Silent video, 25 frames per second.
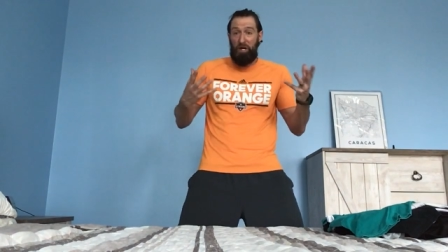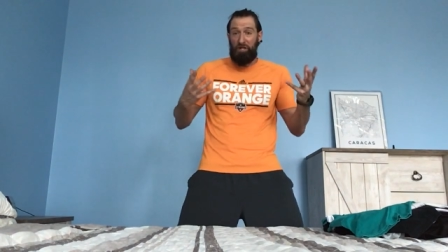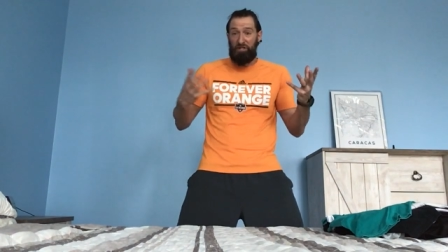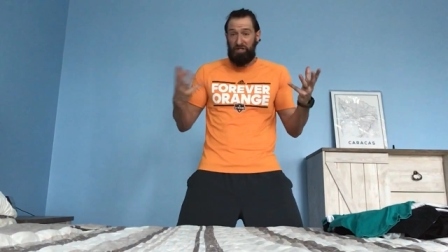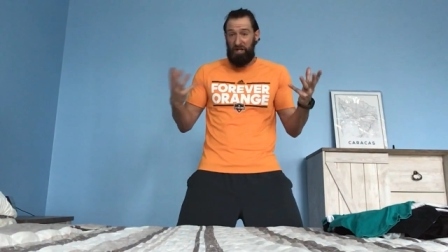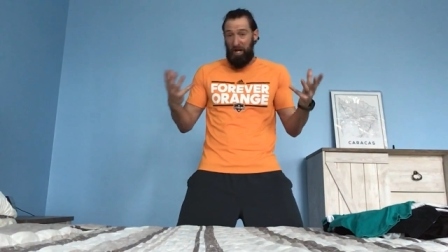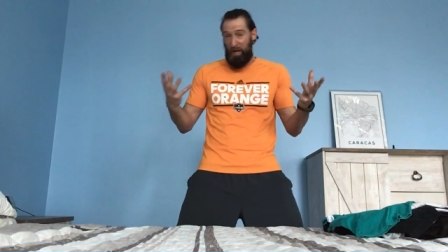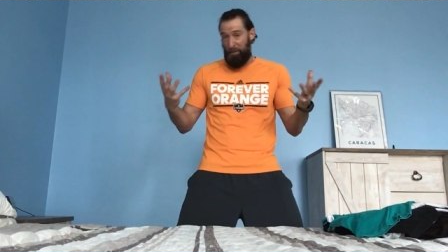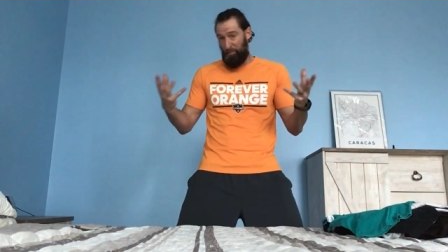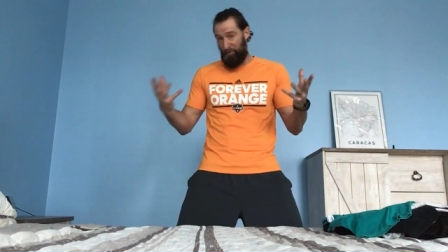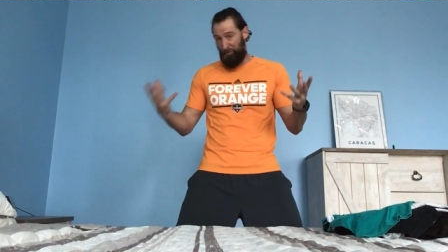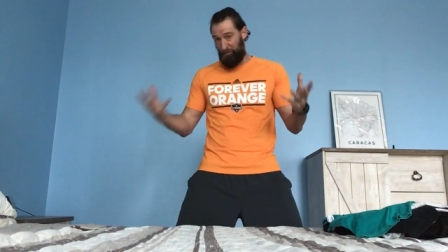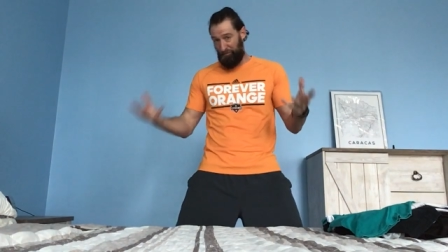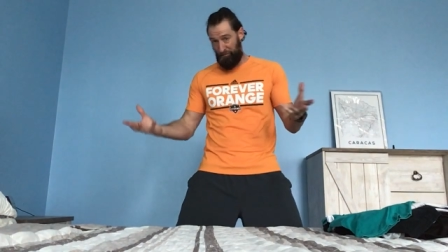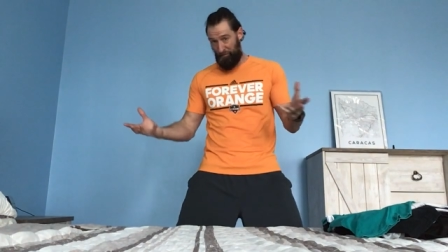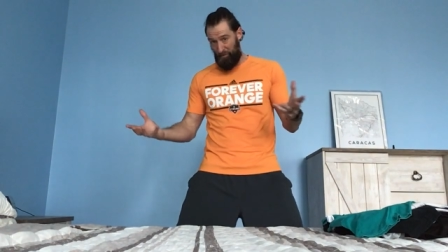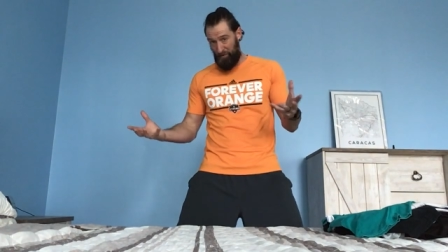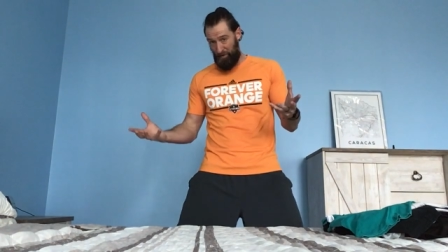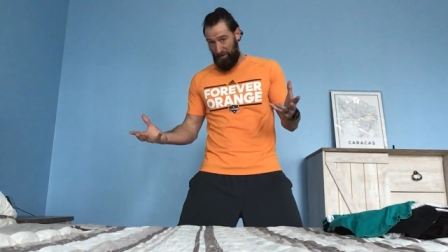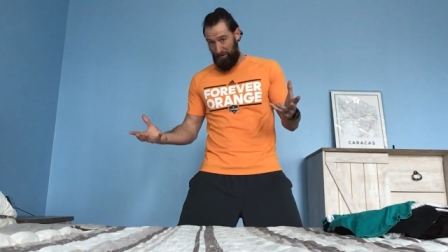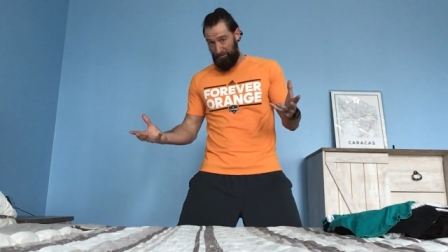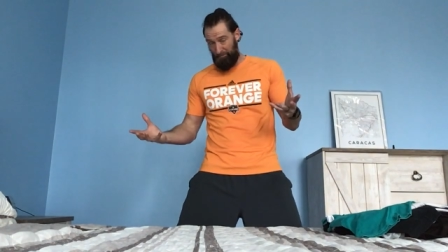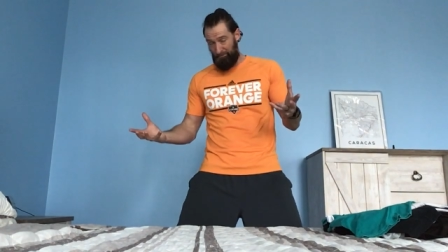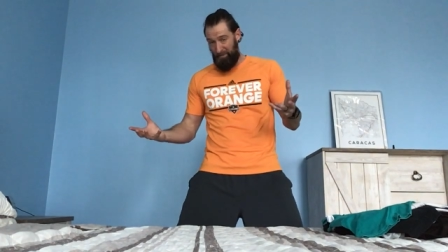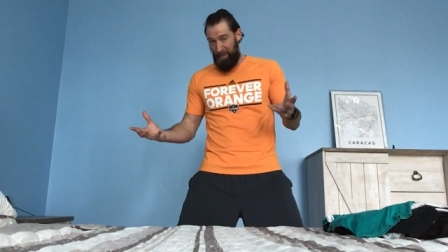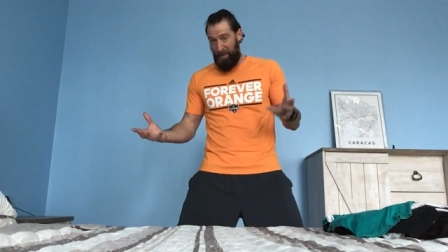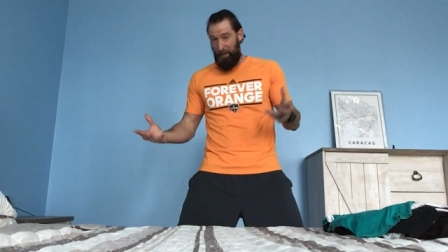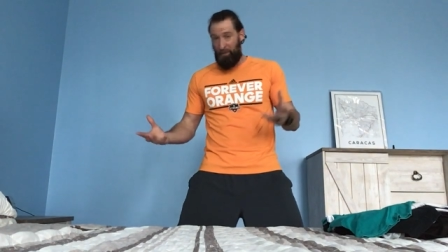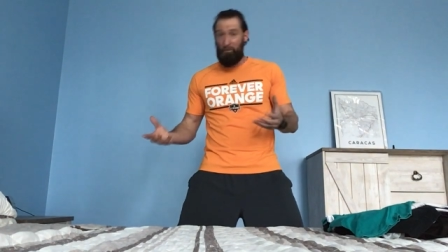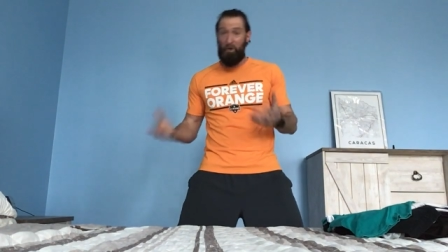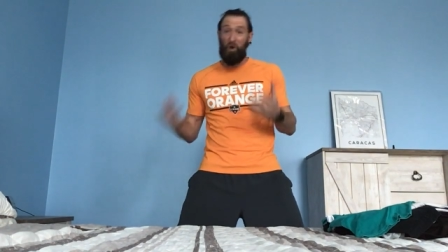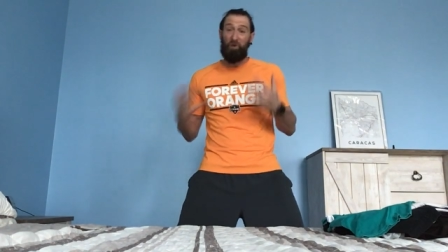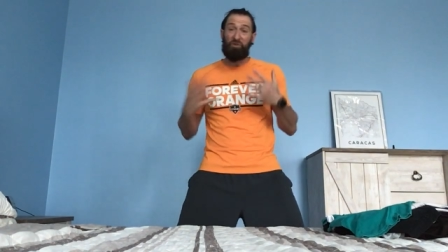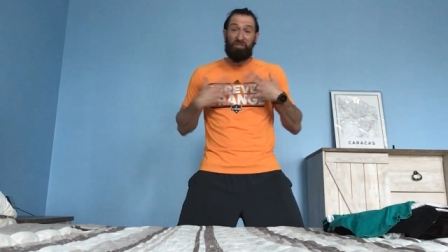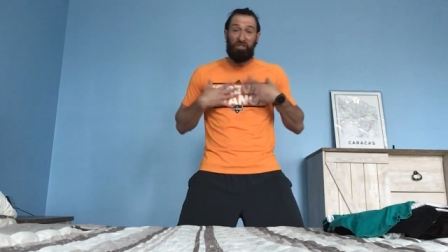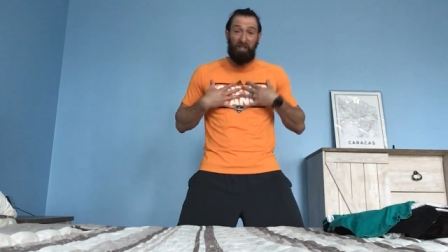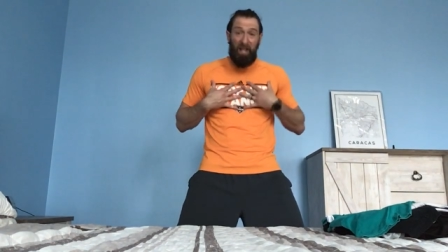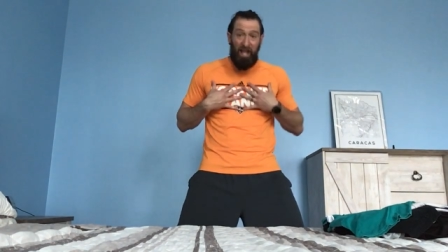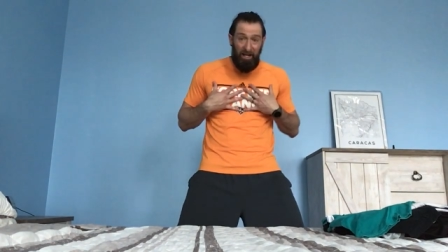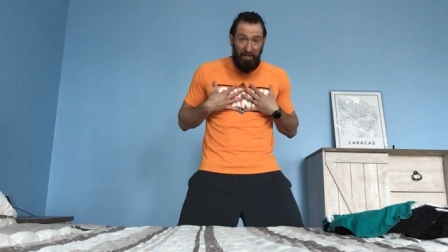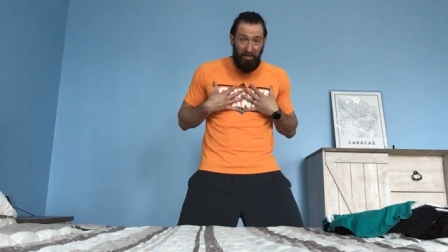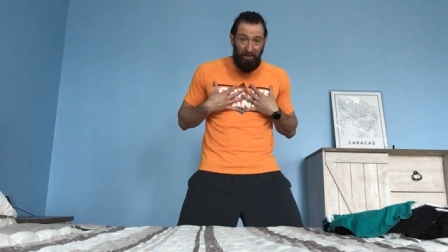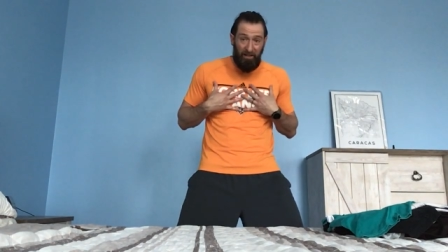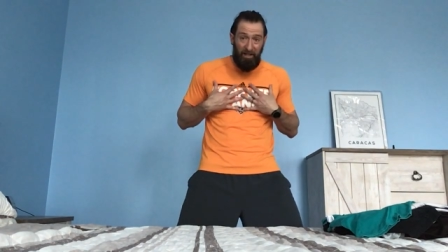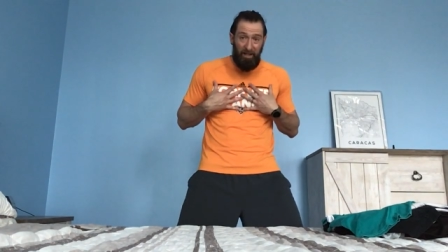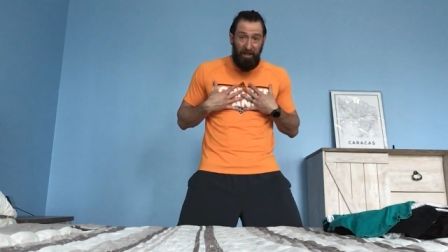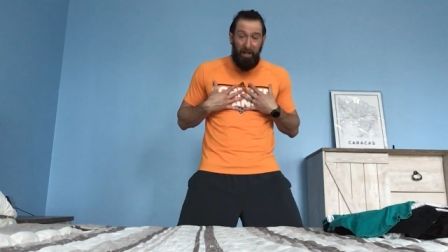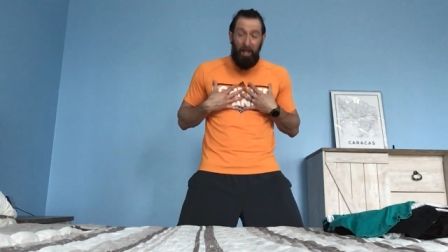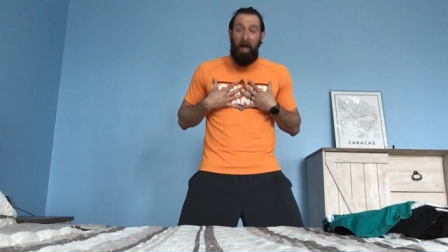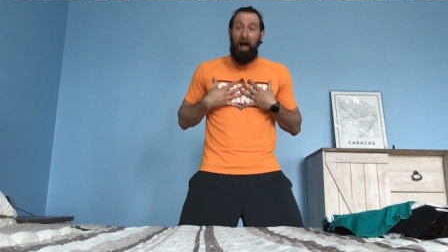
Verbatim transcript: shape, or form. Most likely,